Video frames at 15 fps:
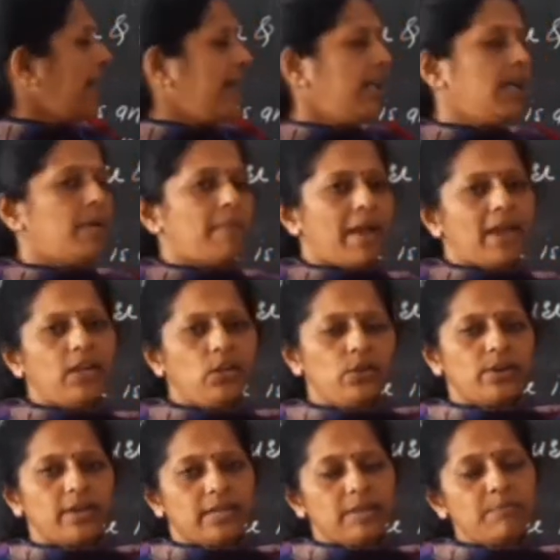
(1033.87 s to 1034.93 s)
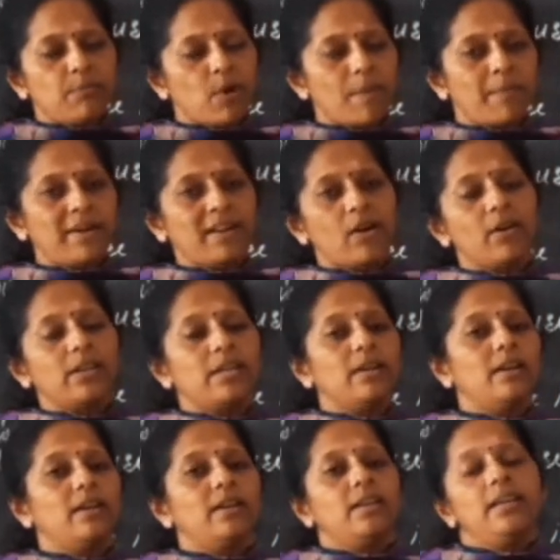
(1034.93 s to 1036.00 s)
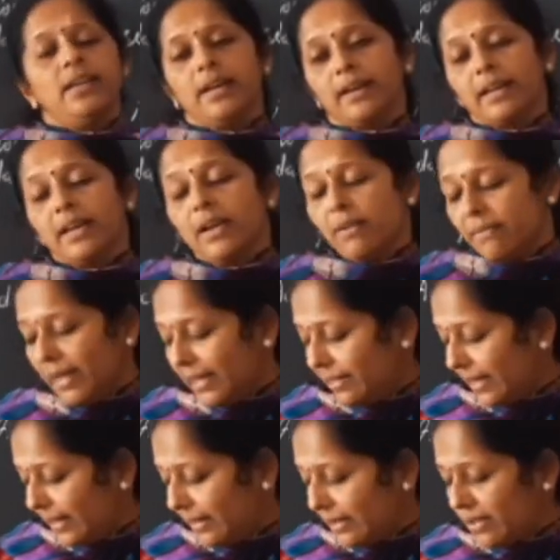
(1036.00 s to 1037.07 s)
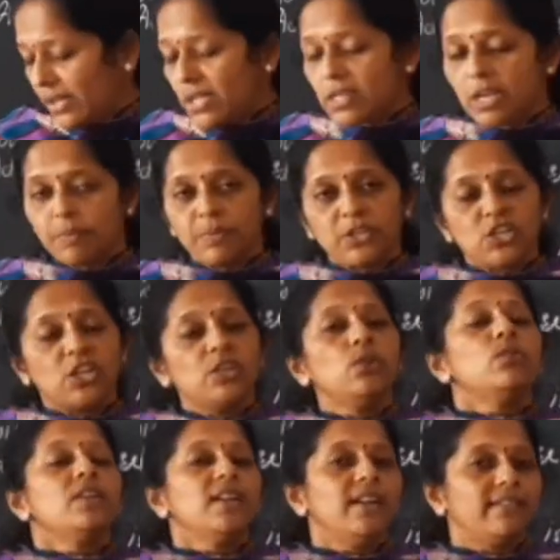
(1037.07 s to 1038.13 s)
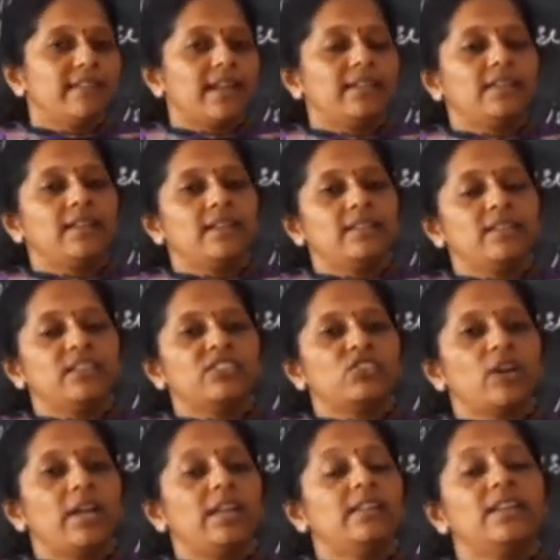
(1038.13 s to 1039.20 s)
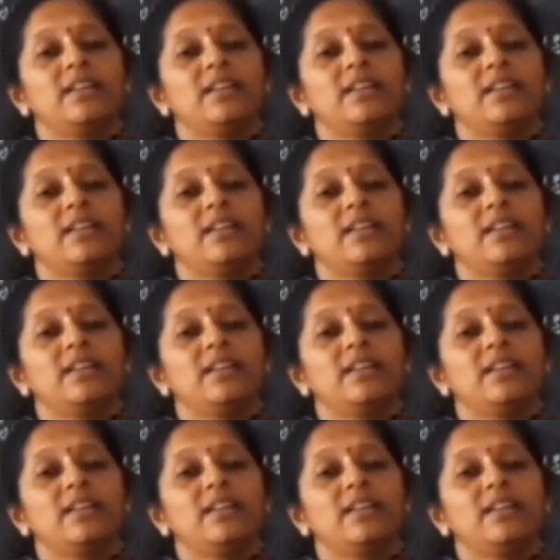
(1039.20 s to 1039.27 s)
adding a manure, improper or here when there is insufficient nutrients are there in the soil,